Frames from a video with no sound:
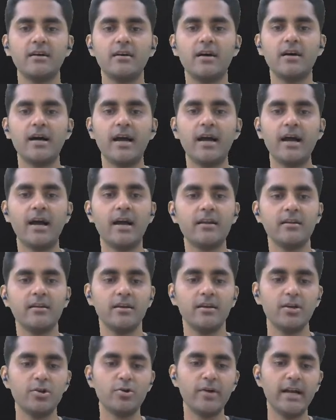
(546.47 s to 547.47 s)
And
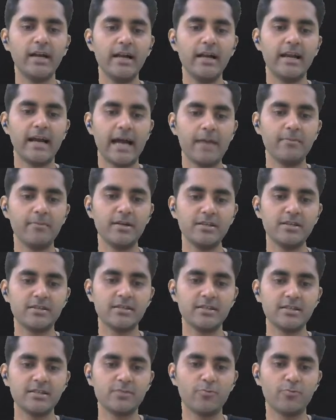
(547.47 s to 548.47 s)
you know, in
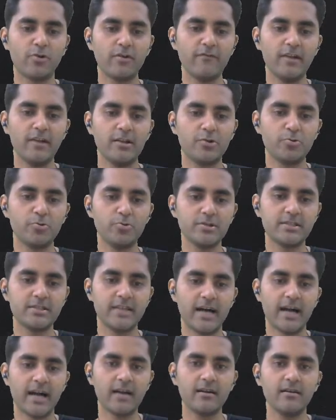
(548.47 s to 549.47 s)
dimensions, what we'll do is
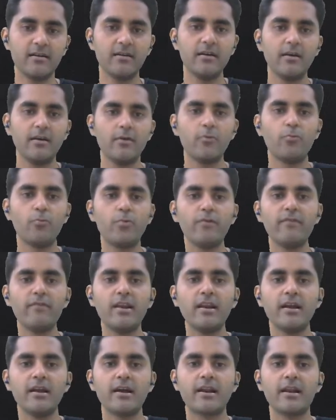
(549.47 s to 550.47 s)
that we
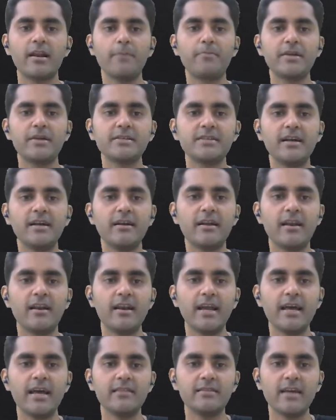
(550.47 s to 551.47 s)
will represent
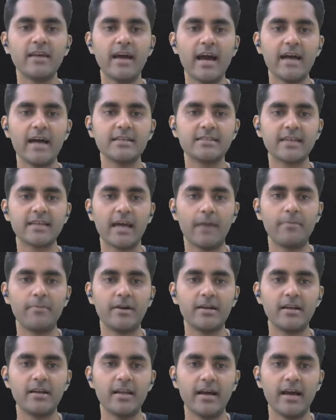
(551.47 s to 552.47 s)
length as
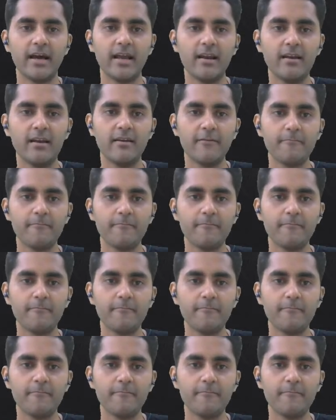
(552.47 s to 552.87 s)
capital L,